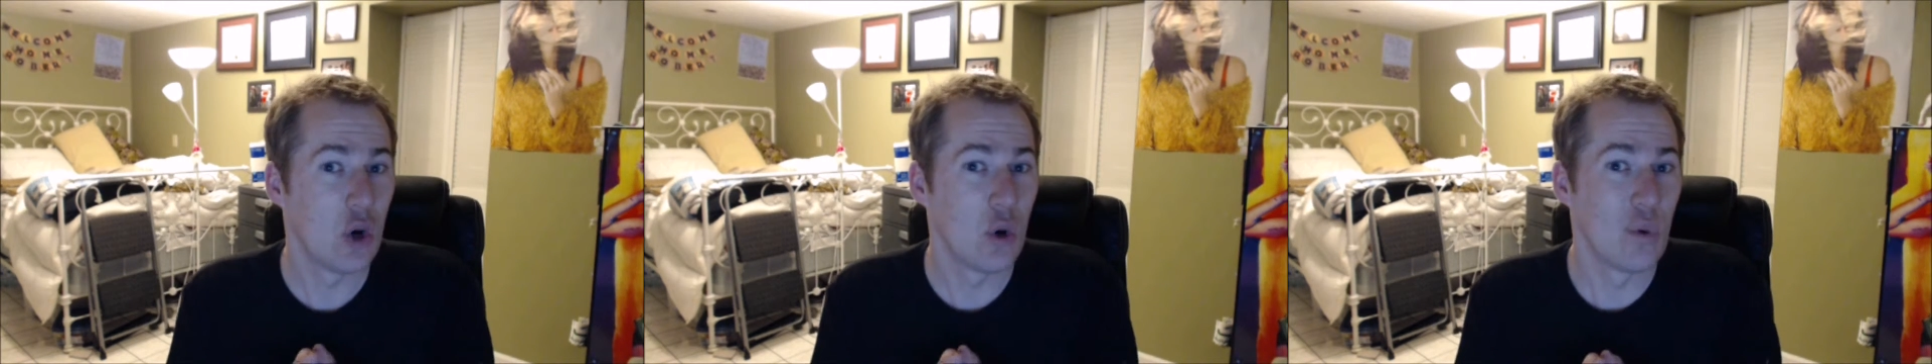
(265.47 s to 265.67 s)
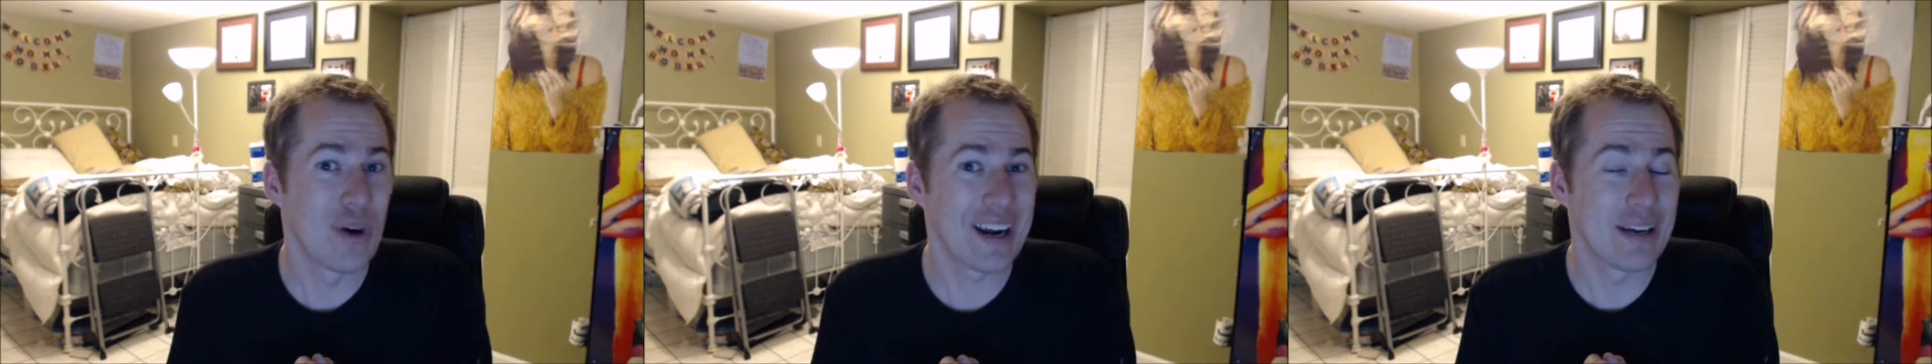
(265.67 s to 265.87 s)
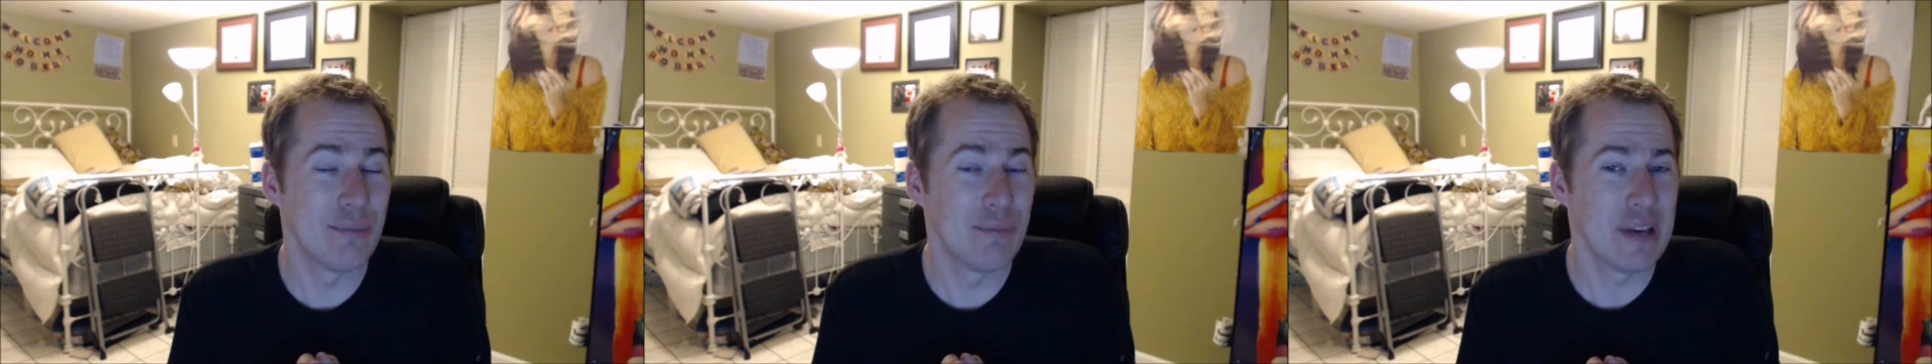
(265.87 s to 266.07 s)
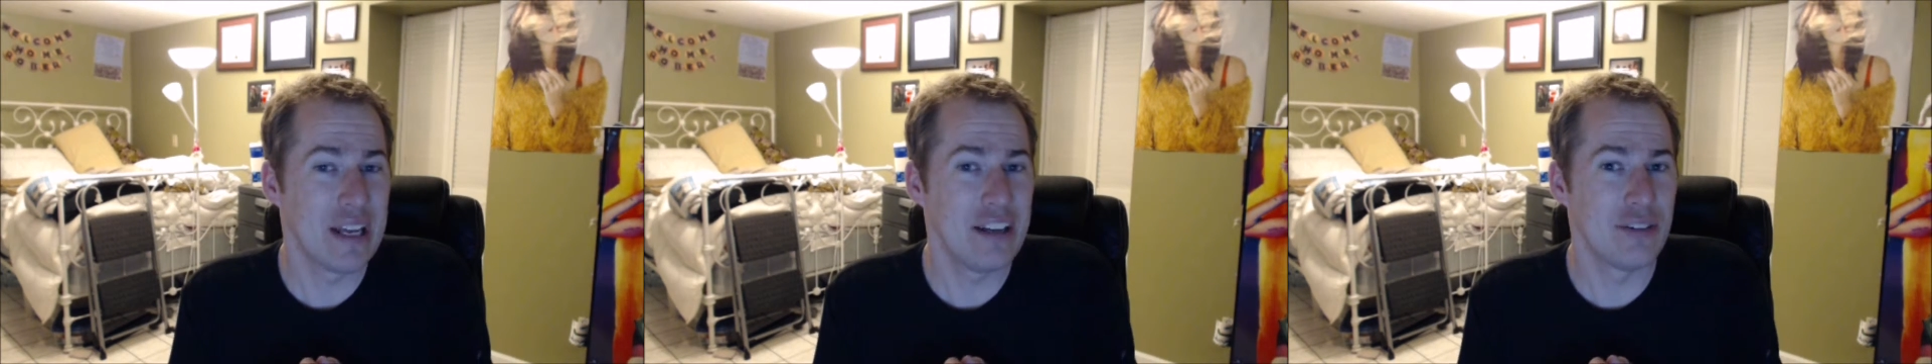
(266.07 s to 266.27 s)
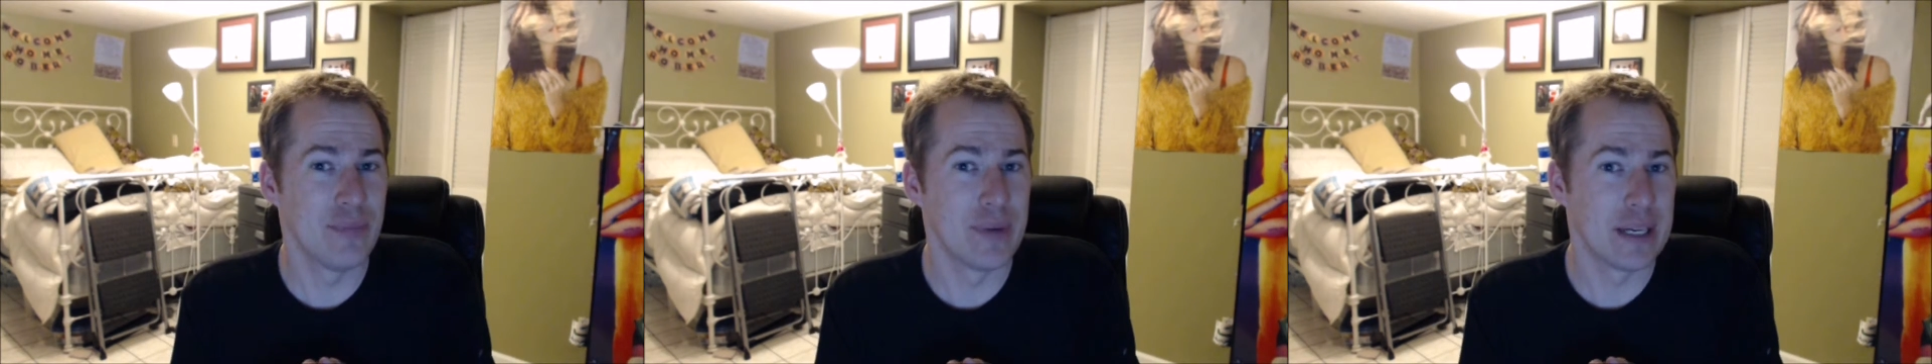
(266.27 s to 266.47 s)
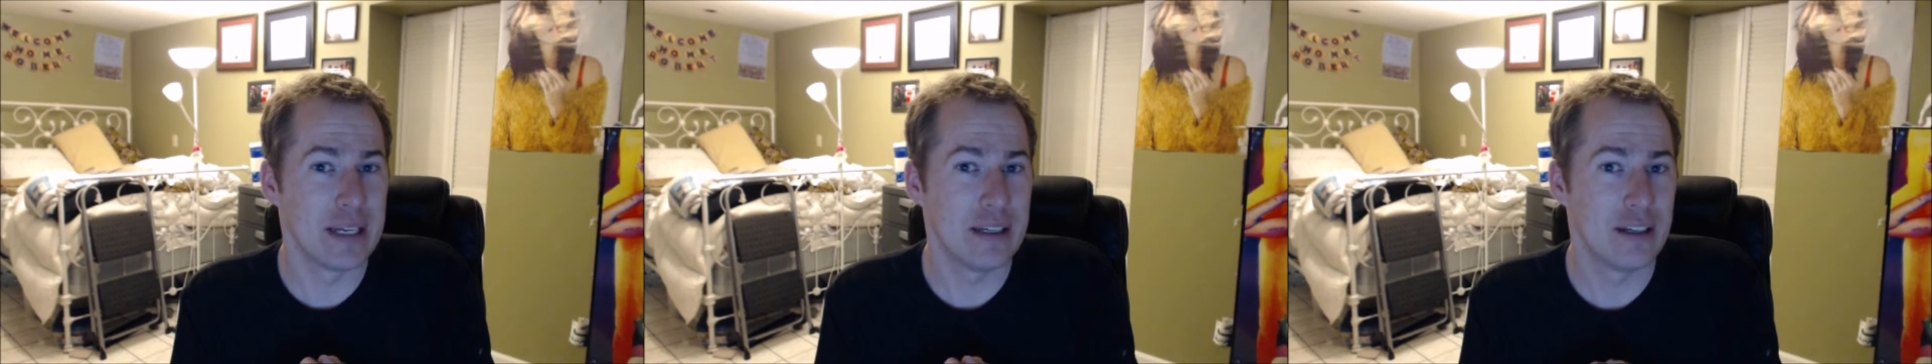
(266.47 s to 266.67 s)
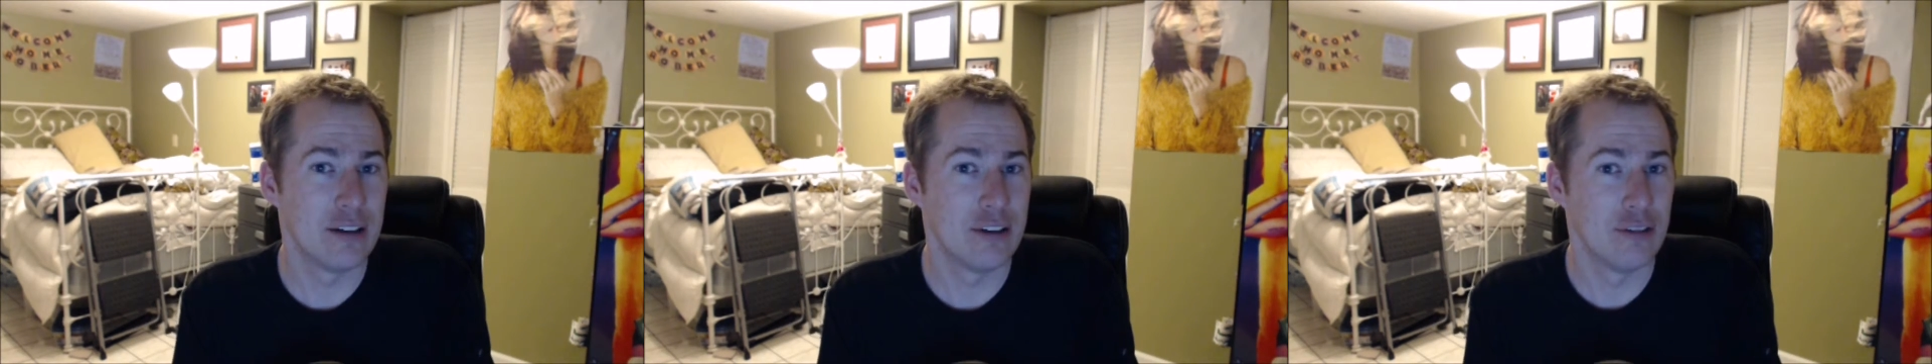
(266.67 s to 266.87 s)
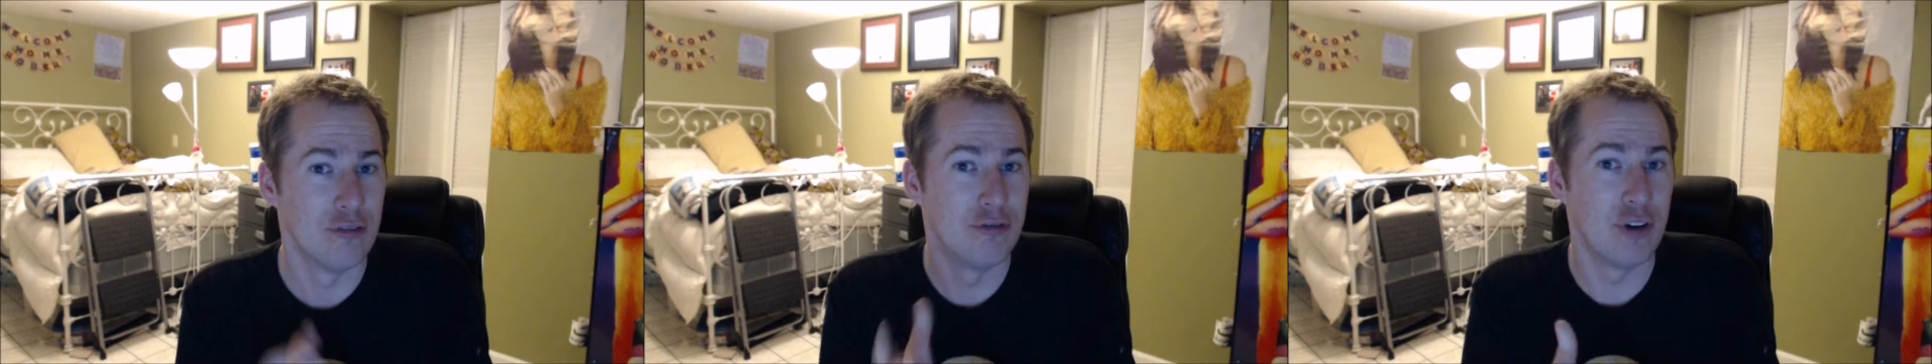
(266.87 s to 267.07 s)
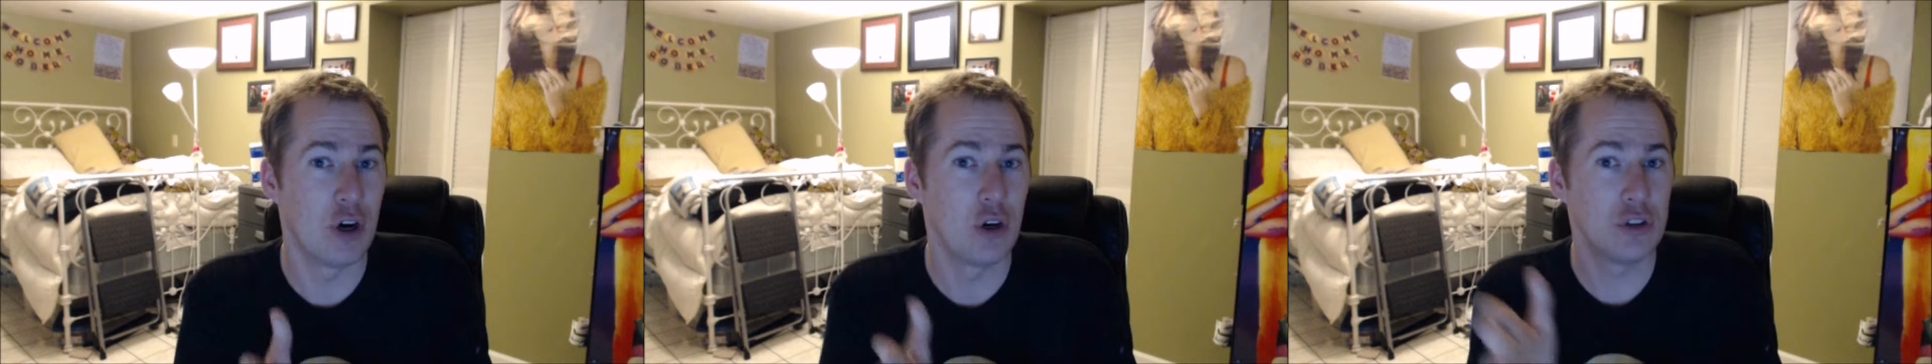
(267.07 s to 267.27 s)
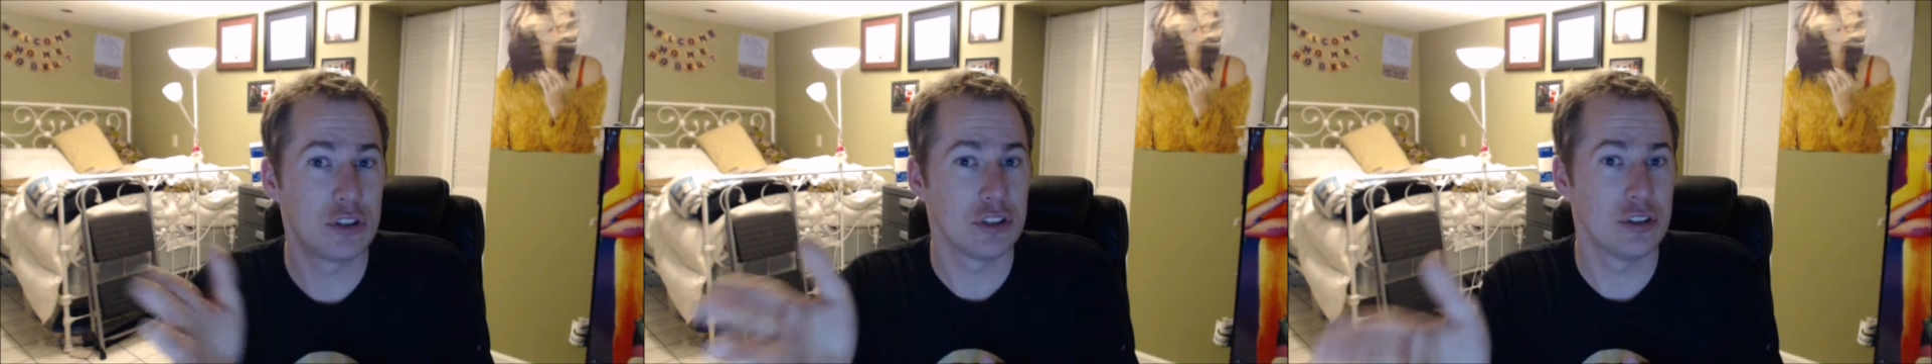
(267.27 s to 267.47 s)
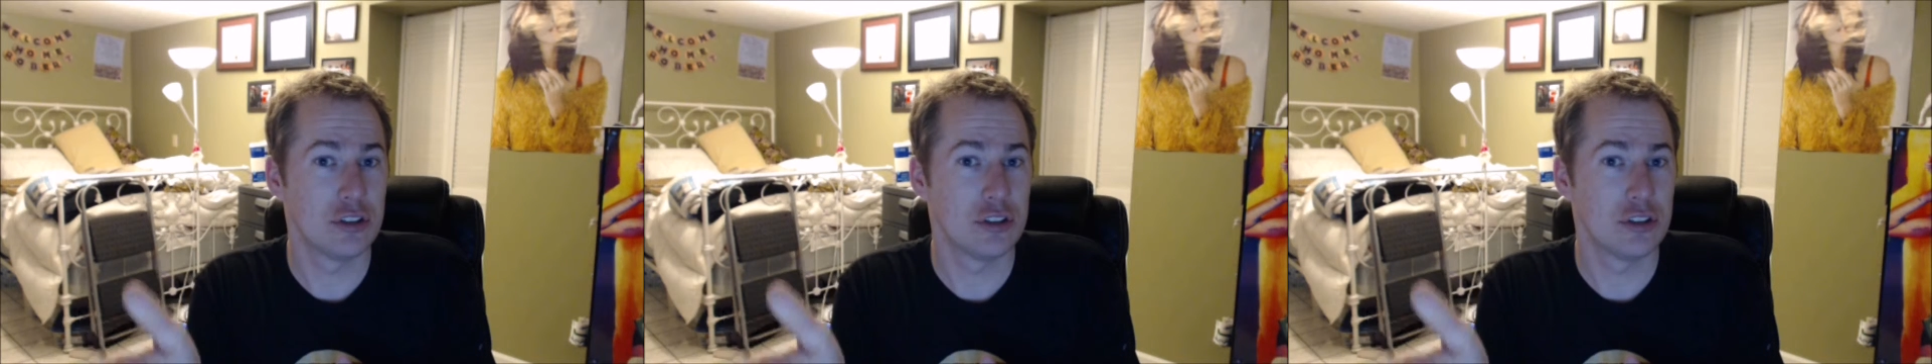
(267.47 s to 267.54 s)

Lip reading: vote